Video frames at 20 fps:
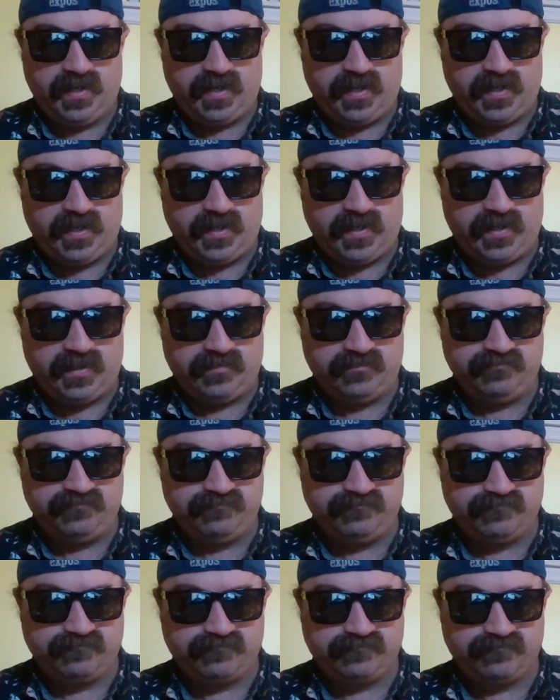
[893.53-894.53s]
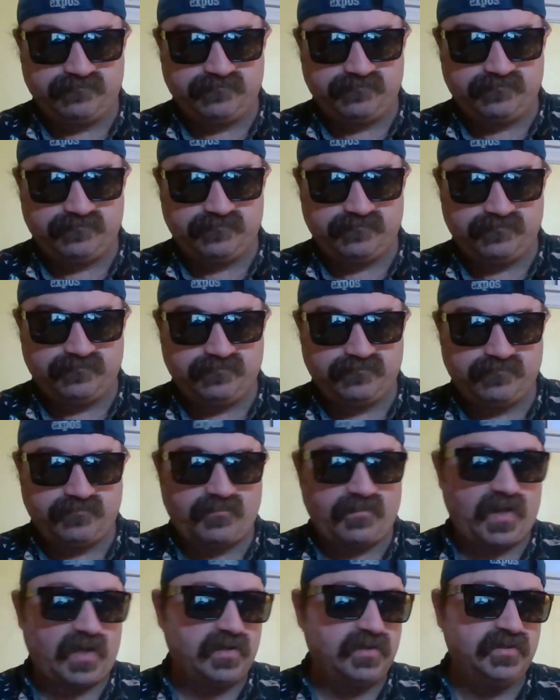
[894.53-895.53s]

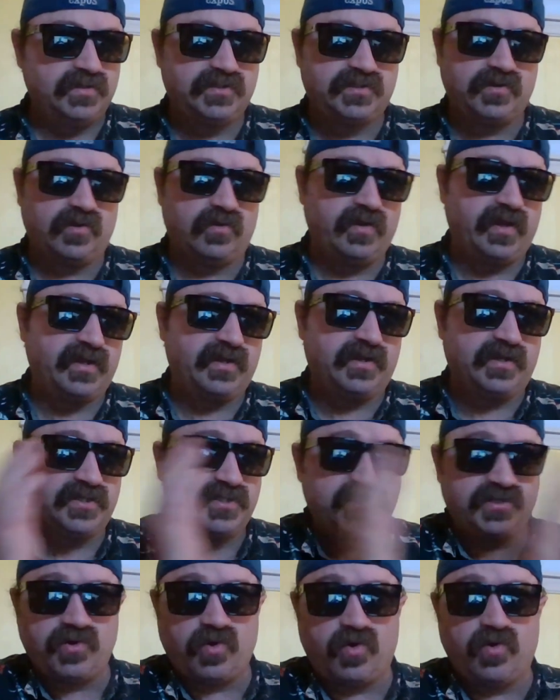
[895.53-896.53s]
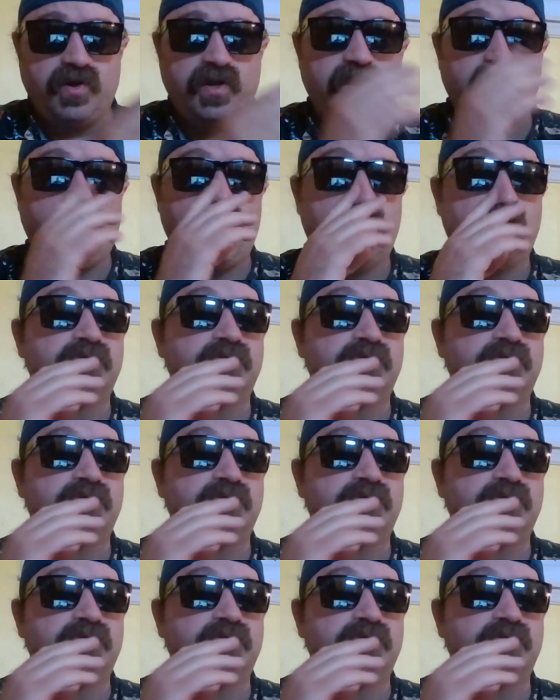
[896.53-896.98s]
So like the story